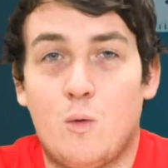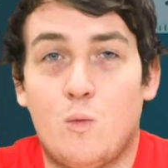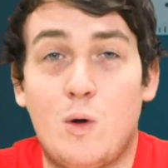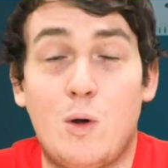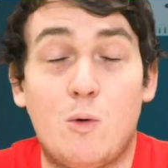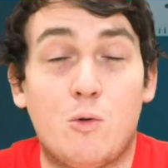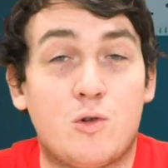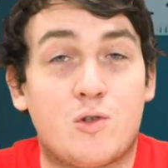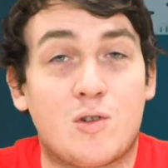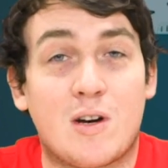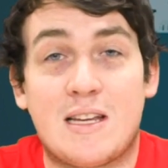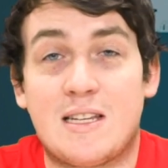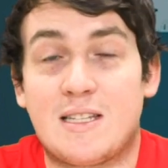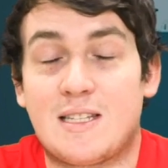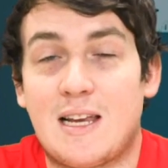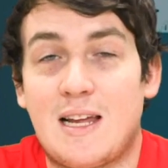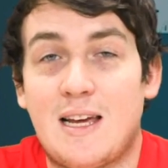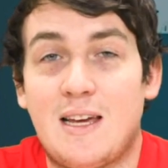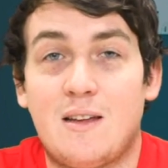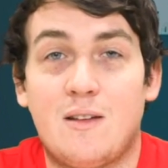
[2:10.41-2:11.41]
We will
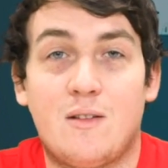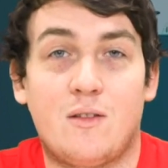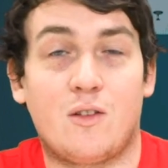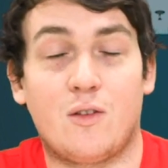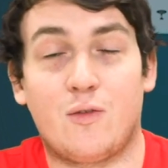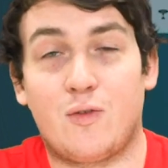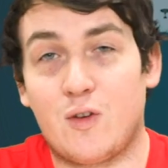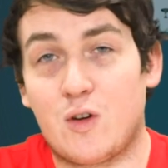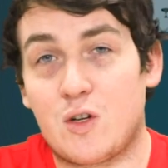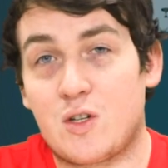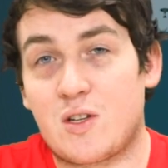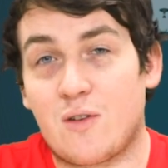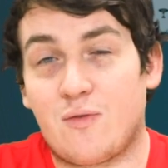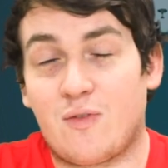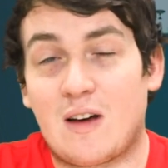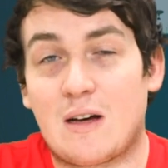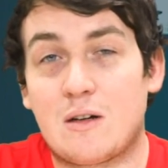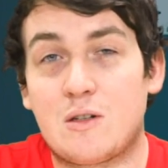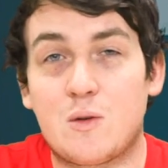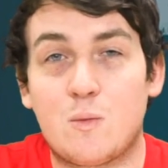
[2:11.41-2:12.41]
translate the first
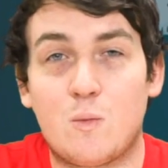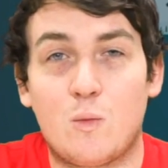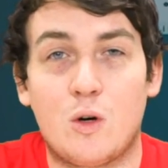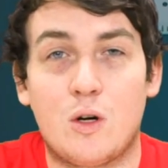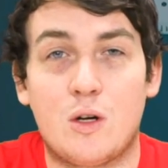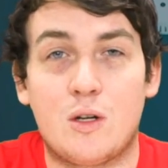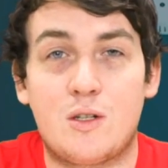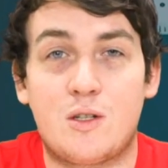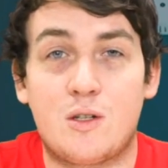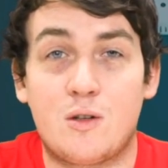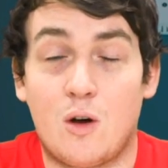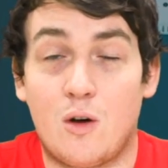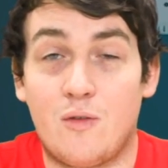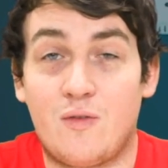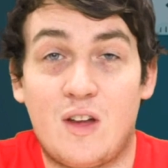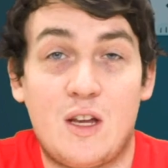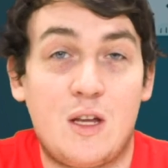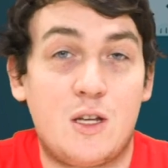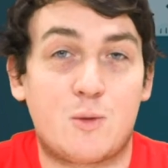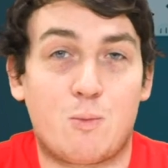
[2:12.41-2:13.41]
1,000 words of
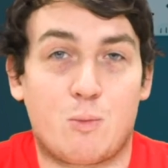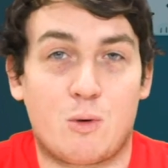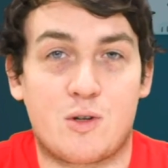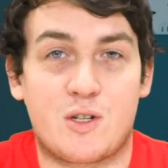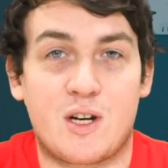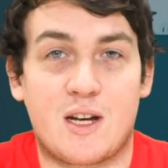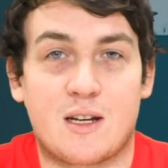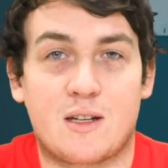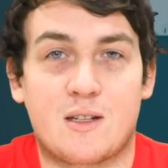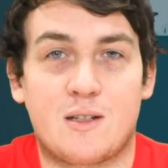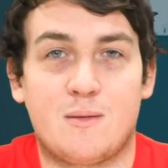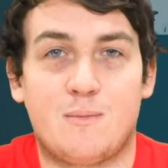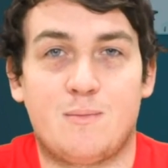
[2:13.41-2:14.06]
each project.